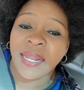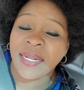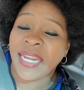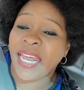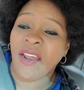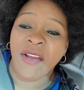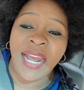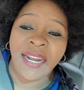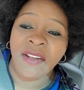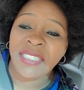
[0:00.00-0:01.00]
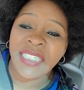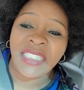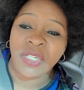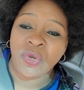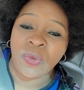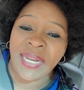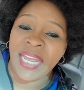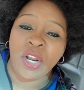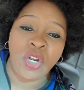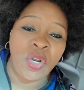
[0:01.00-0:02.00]
They don't got nothing to do.
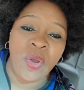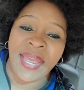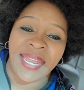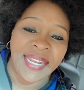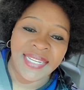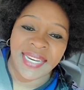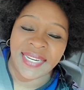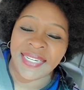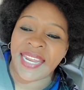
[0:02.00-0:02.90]
They don't know anything.